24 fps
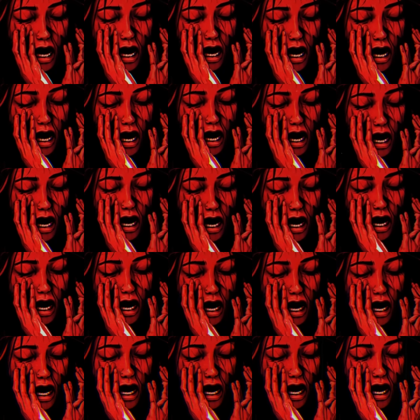She clamped
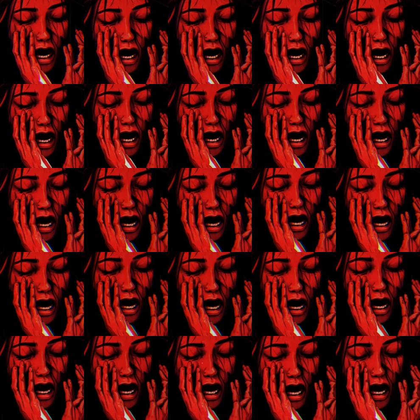her hand over her
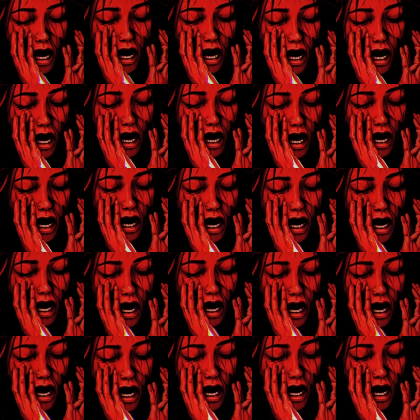nose and mouth
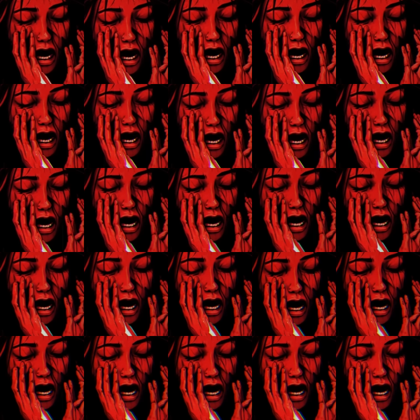as she gagged.